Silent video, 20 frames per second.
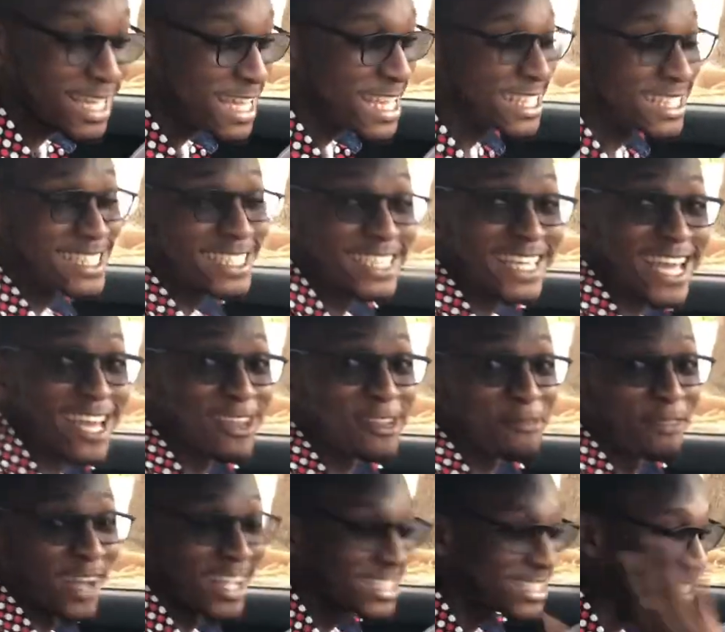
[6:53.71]
It is the
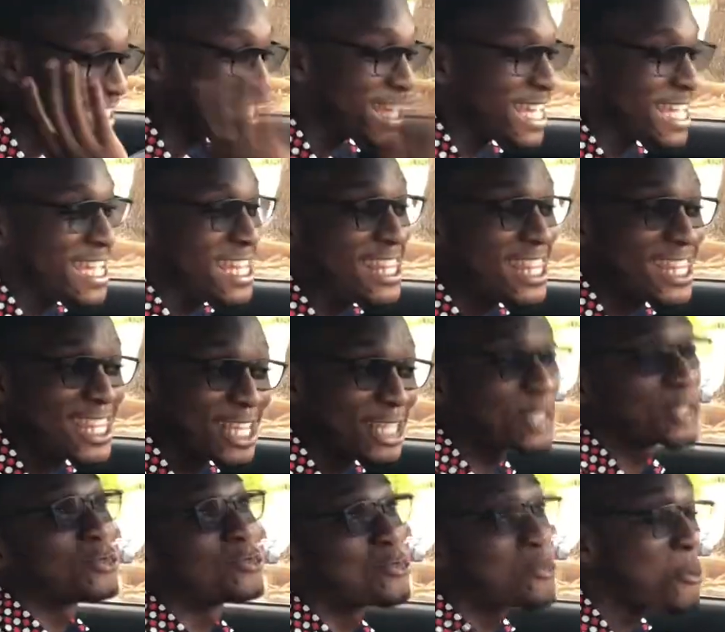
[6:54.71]
elephant in
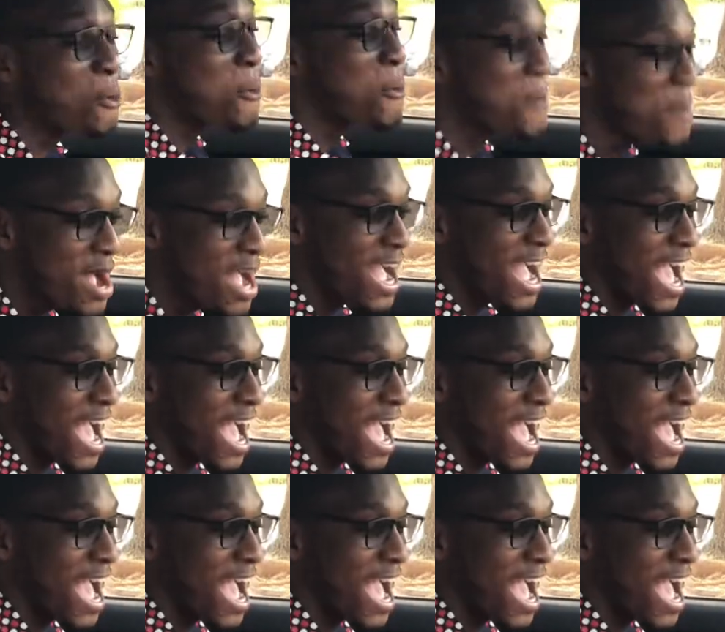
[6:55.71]
this room,